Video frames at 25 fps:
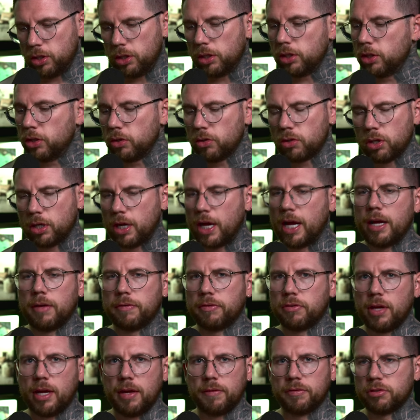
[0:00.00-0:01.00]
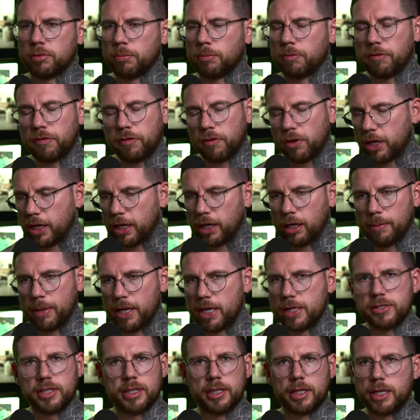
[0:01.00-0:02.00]
you're going to have some fucking
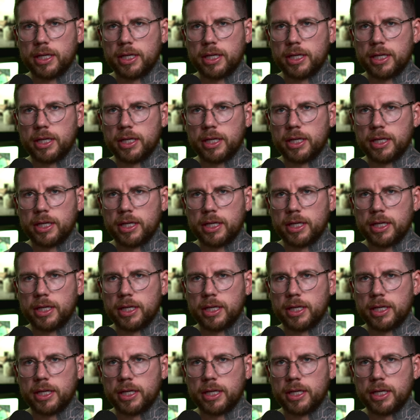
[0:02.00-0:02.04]
amazing